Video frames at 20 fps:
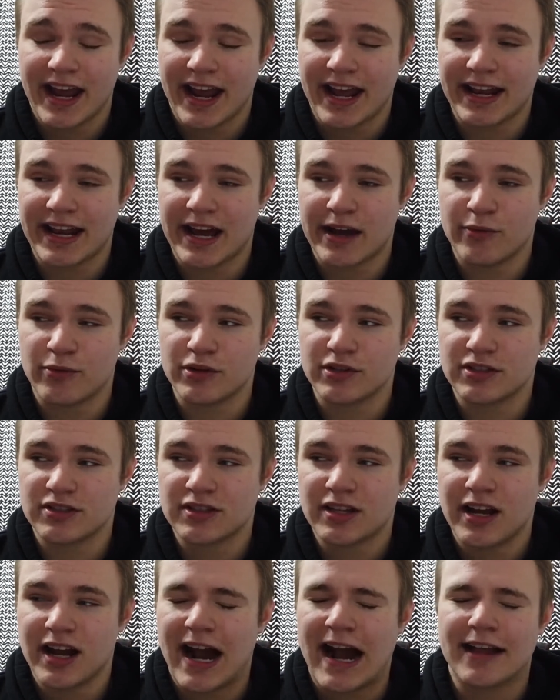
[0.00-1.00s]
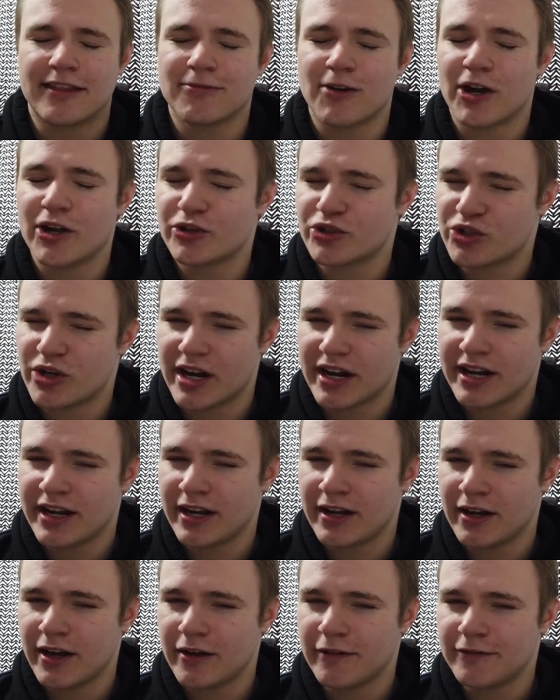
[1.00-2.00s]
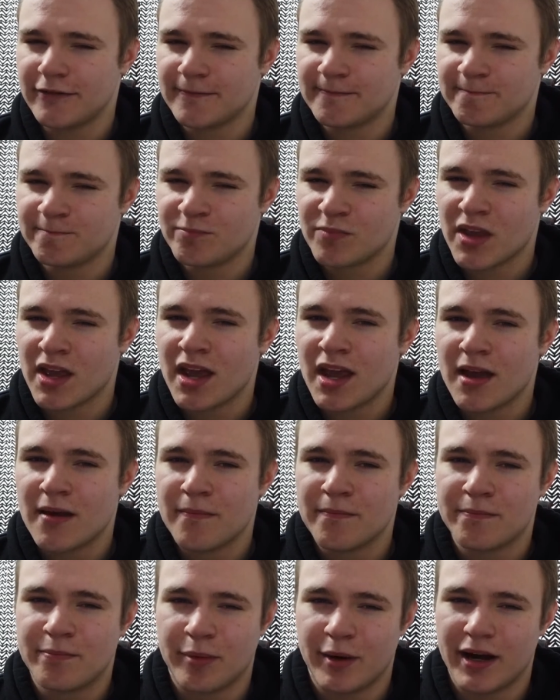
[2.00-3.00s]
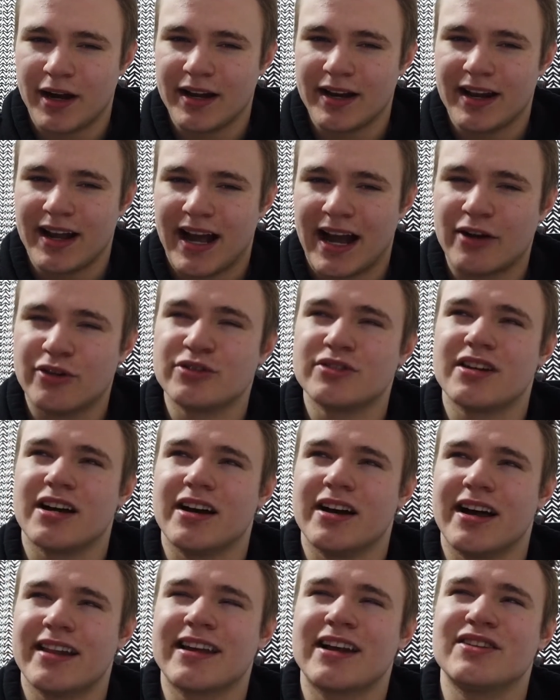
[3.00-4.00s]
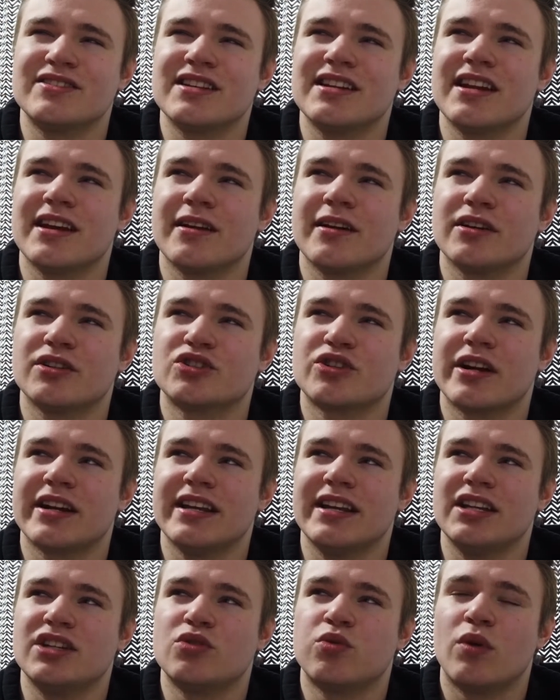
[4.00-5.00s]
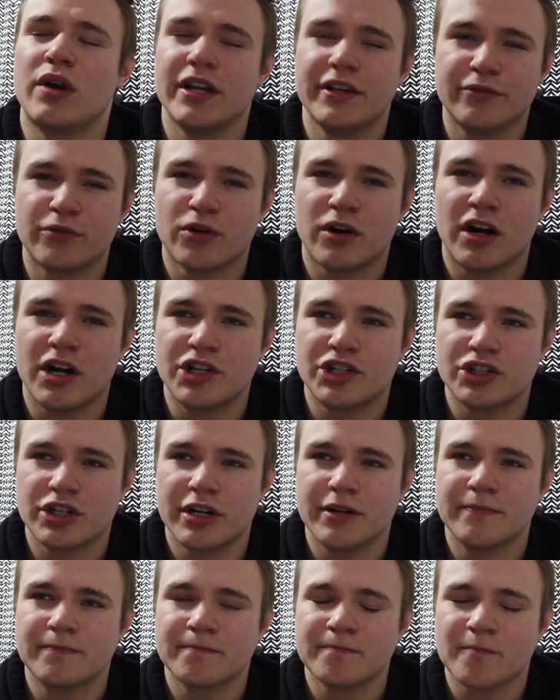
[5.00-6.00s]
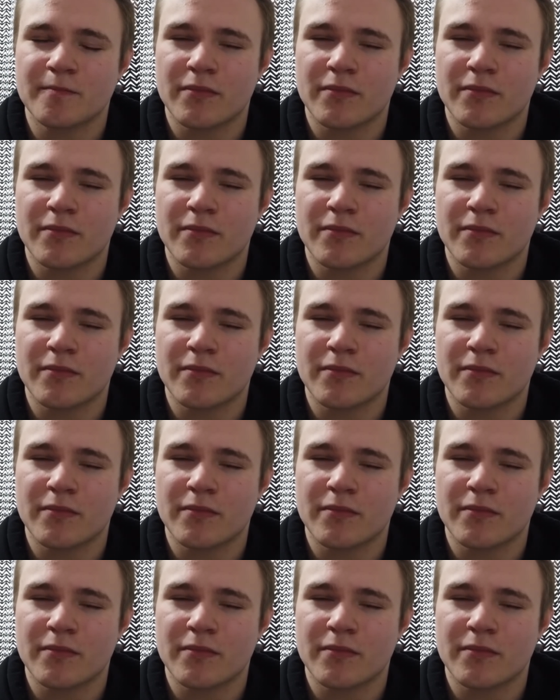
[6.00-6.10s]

And I thought I was tracking enough, but I think I was trying to eat 2,400,